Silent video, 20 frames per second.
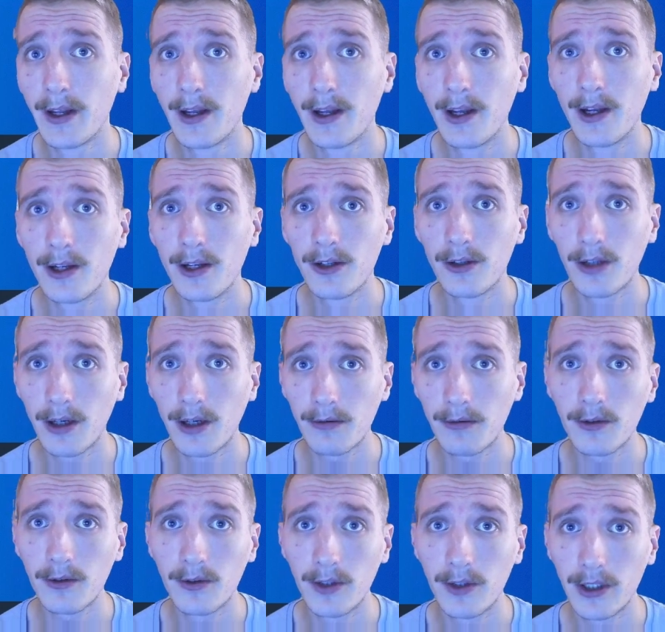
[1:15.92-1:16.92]
you have to
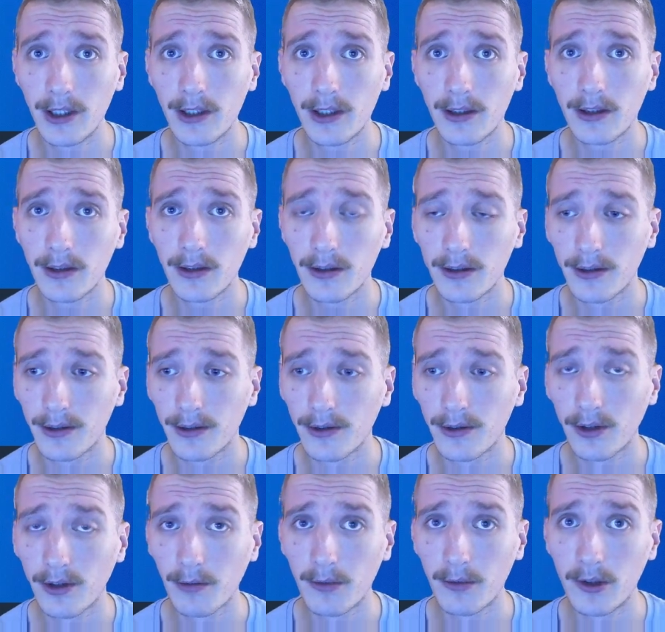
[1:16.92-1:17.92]
create a
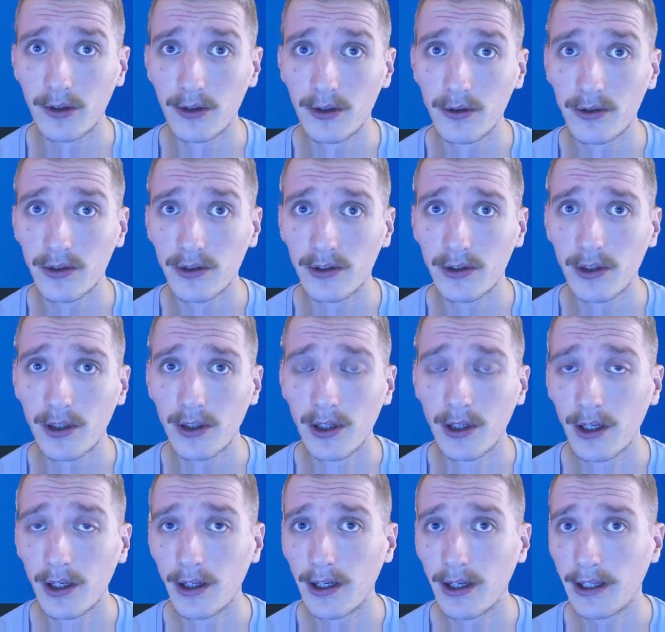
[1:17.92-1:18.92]
normal user.
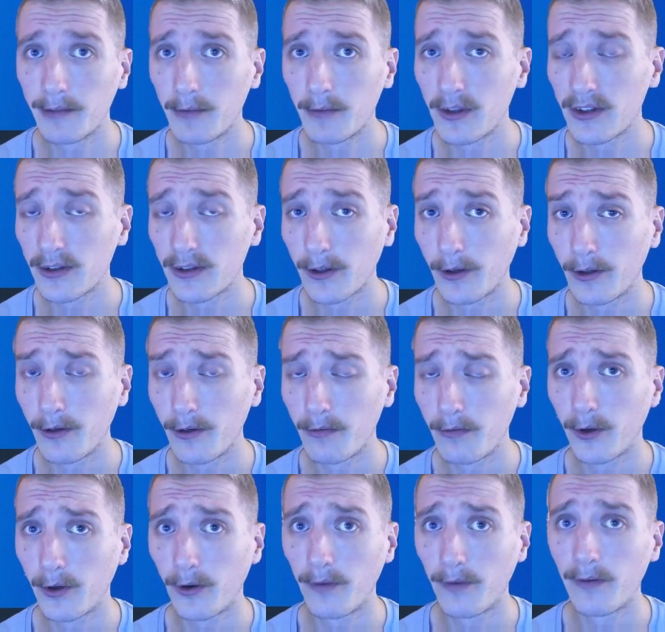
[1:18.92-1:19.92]
Administrative
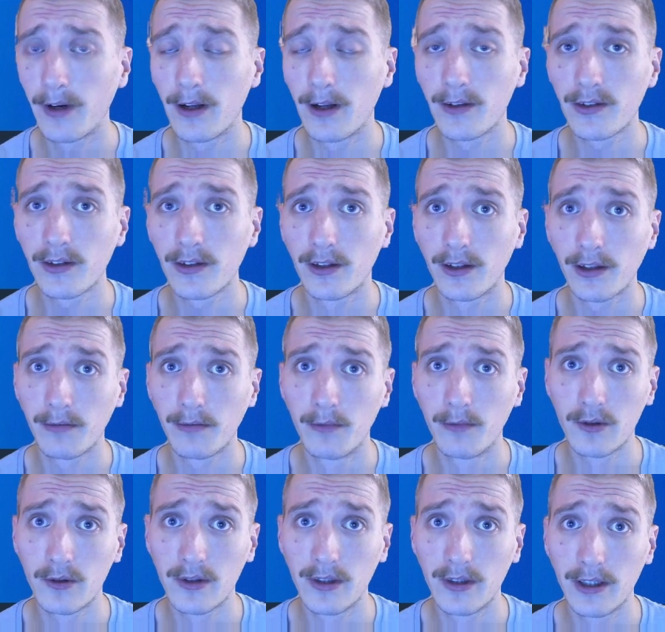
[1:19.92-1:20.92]
profiles are
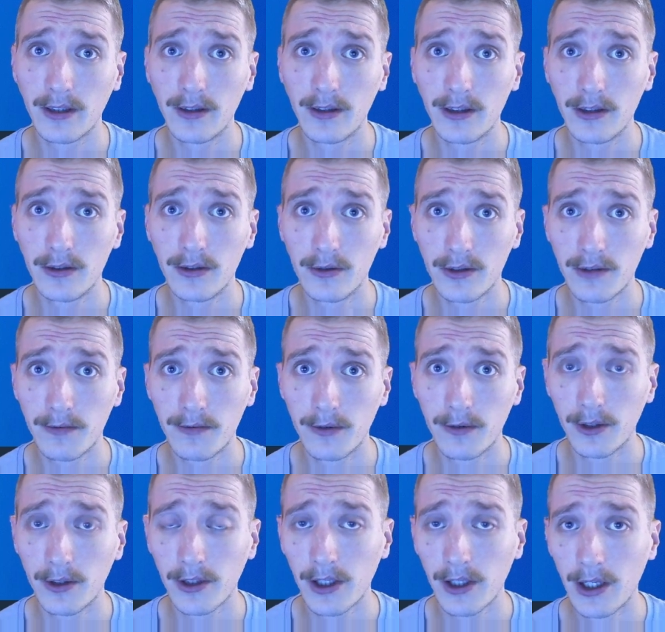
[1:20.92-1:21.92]
most likely used
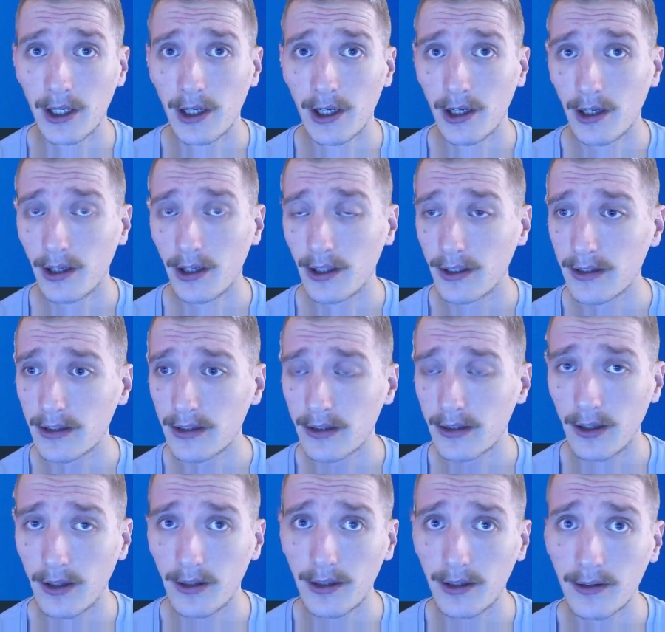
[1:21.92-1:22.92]
for
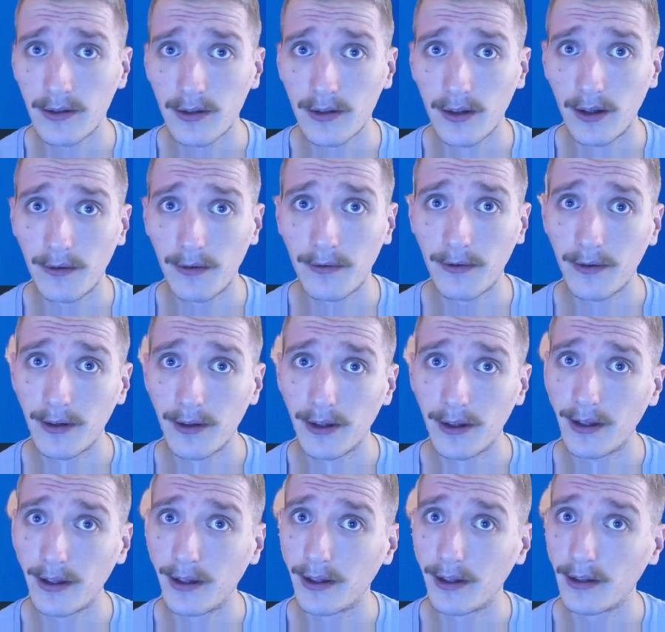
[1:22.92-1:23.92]
installing stuff
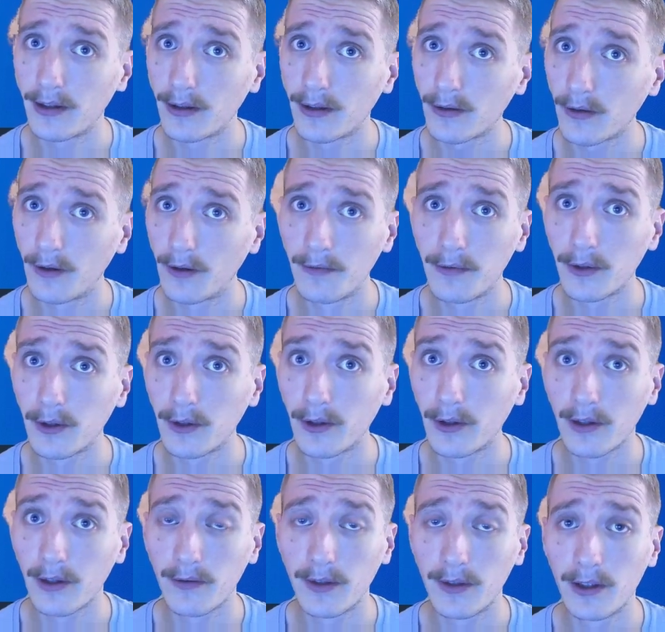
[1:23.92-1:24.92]
and
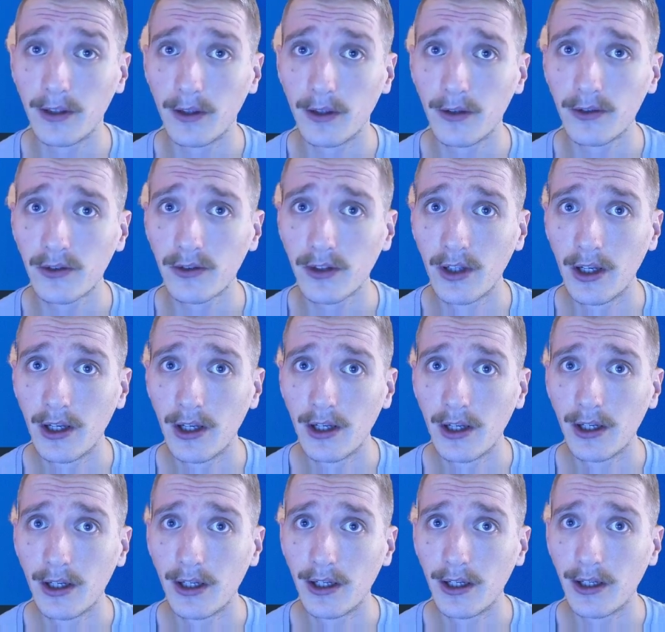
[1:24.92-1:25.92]
configuring Windows,
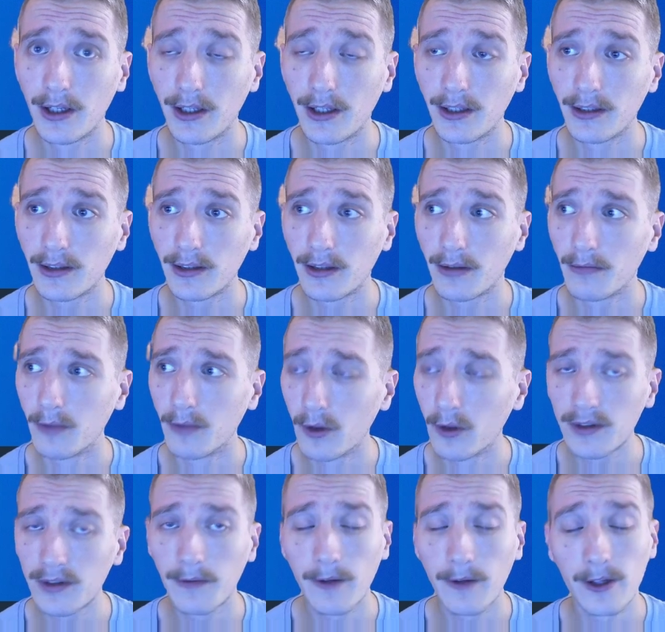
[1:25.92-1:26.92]
and
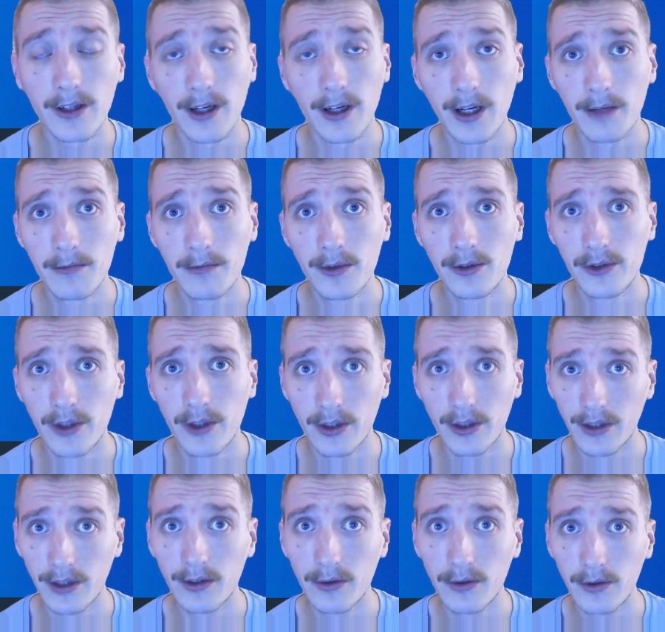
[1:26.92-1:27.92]
most of the time you are
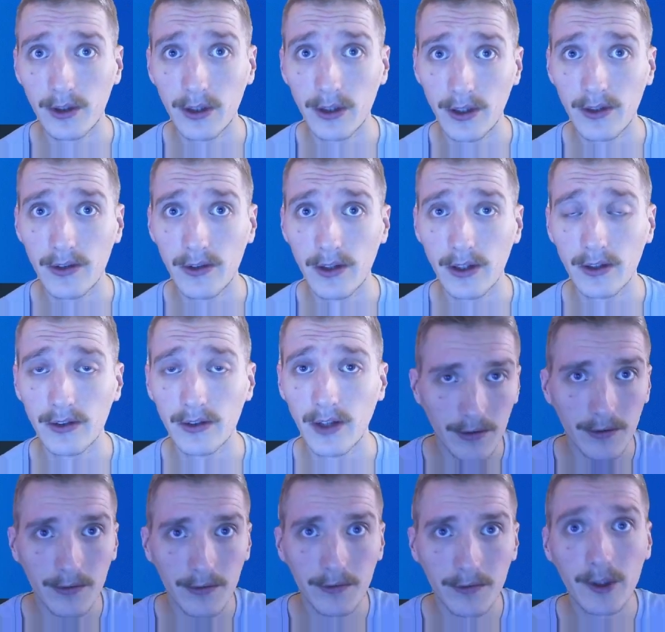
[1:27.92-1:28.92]
not doing these things.
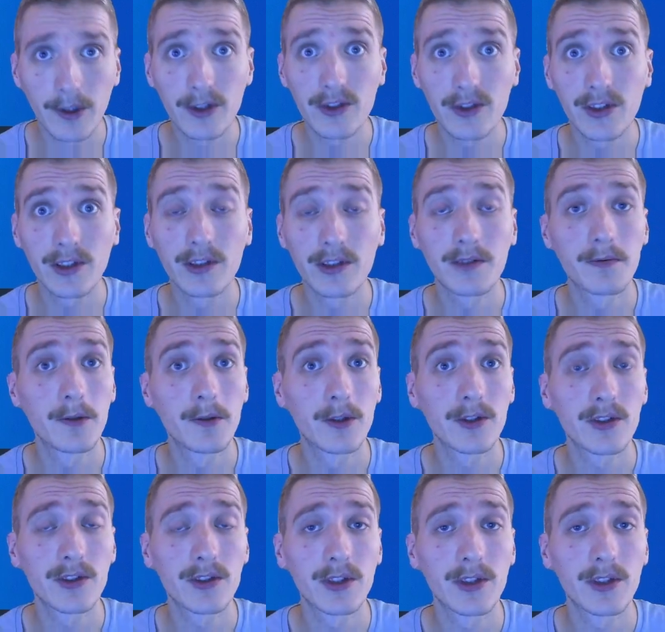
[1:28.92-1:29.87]
First things first,